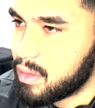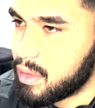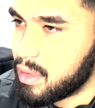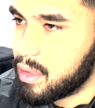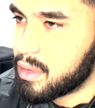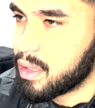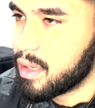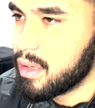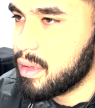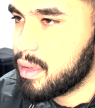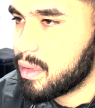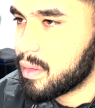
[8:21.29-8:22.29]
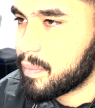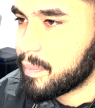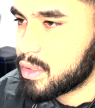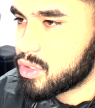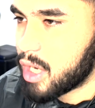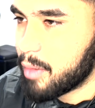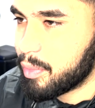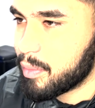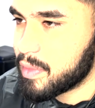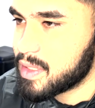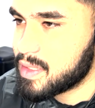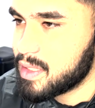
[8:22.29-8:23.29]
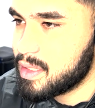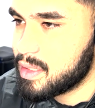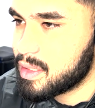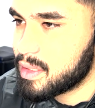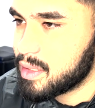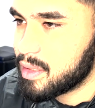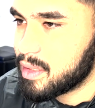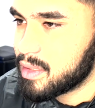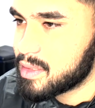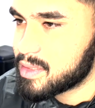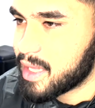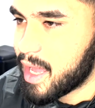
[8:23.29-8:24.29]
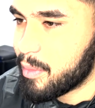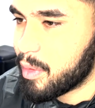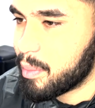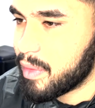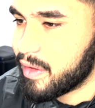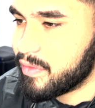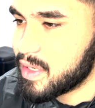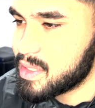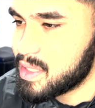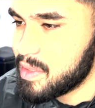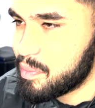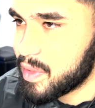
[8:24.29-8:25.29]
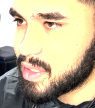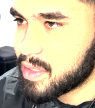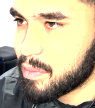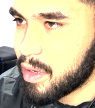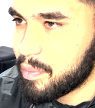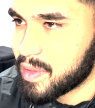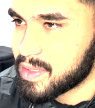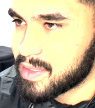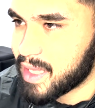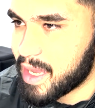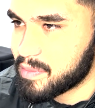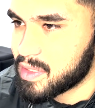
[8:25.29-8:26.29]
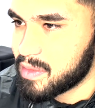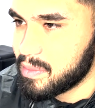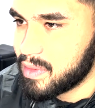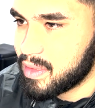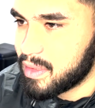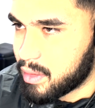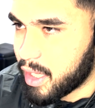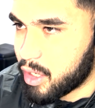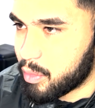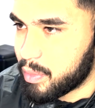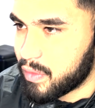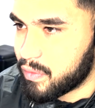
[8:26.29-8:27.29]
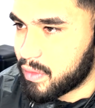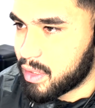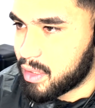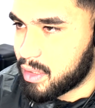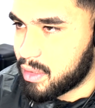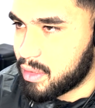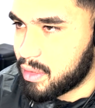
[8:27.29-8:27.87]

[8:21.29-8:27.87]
Okay. Drop him, Izzy. Slam him. If Izzy picks him up and slams him, that'll be funny.